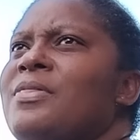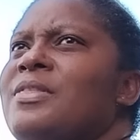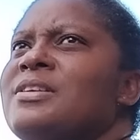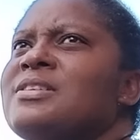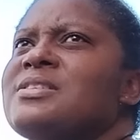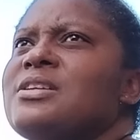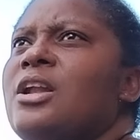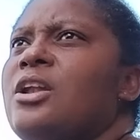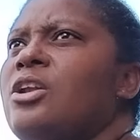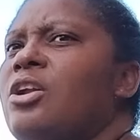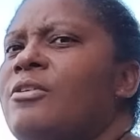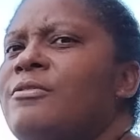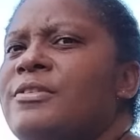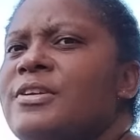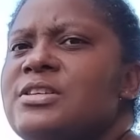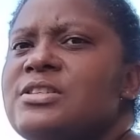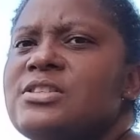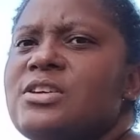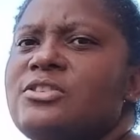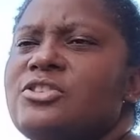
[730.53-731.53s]
this
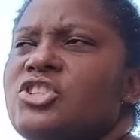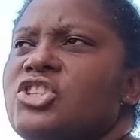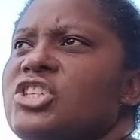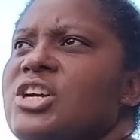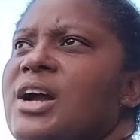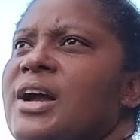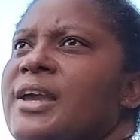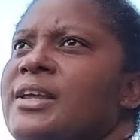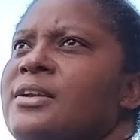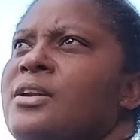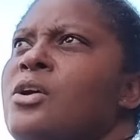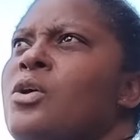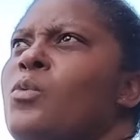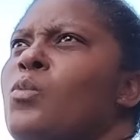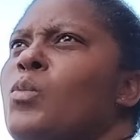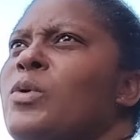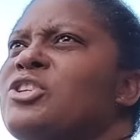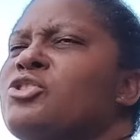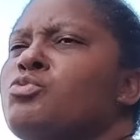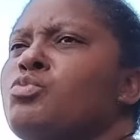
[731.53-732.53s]
lovely sunshine,
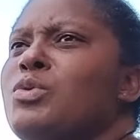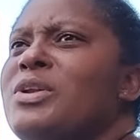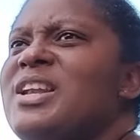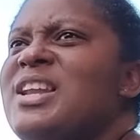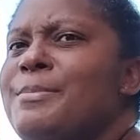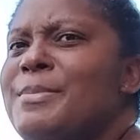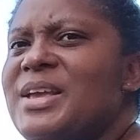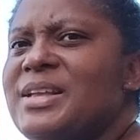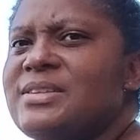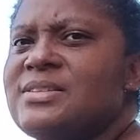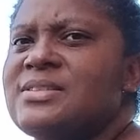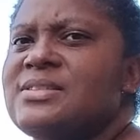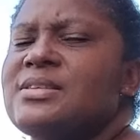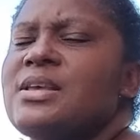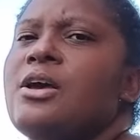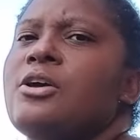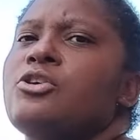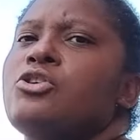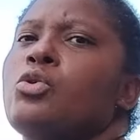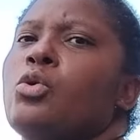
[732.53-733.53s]
which limits
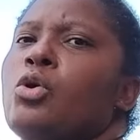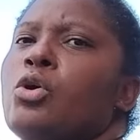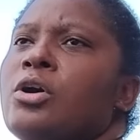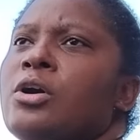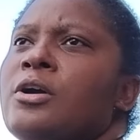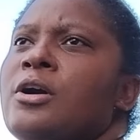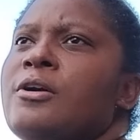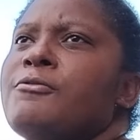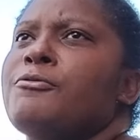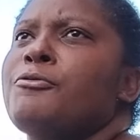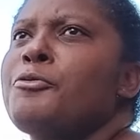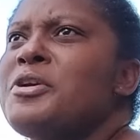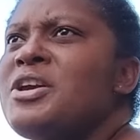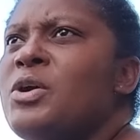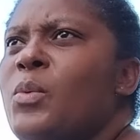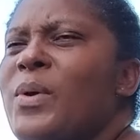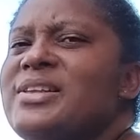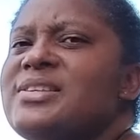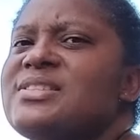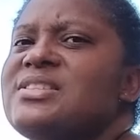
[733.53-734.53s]
your
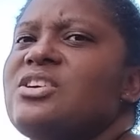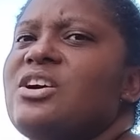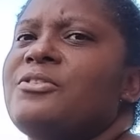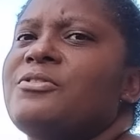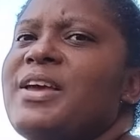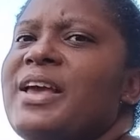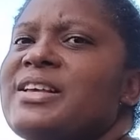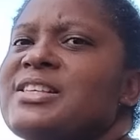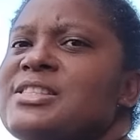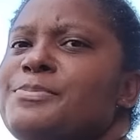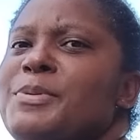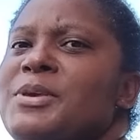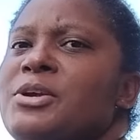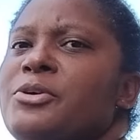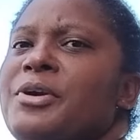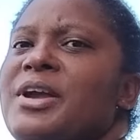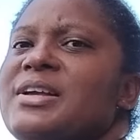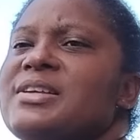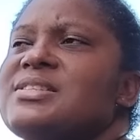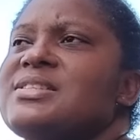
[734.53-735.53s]
frequency of
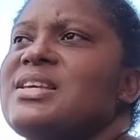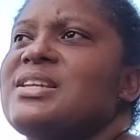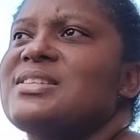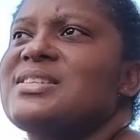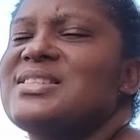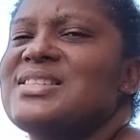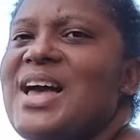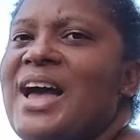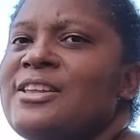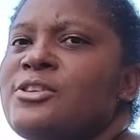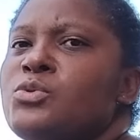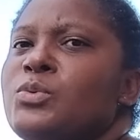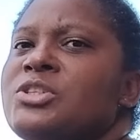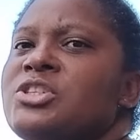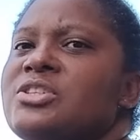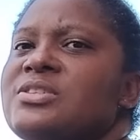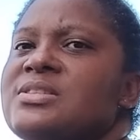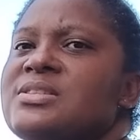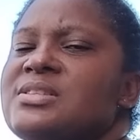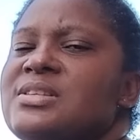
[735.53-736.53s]
experiencing SADS,
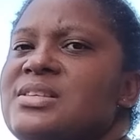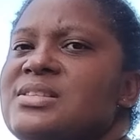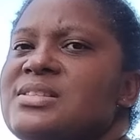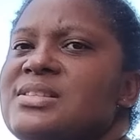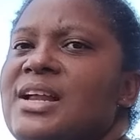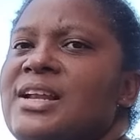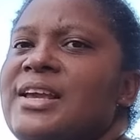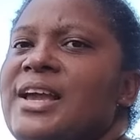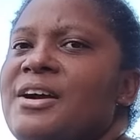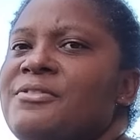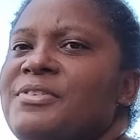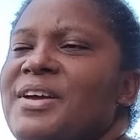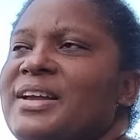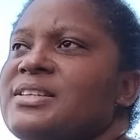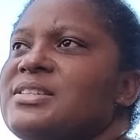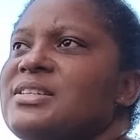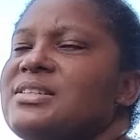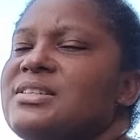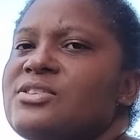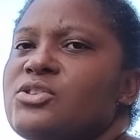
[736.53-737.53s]
which is seasonally
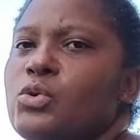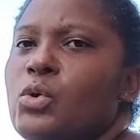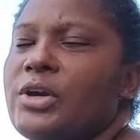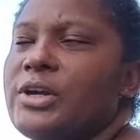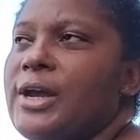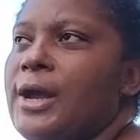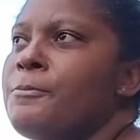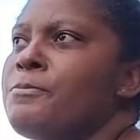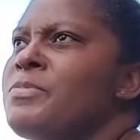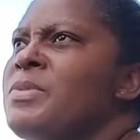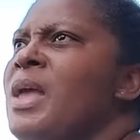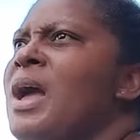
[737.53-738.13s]
affected disorder,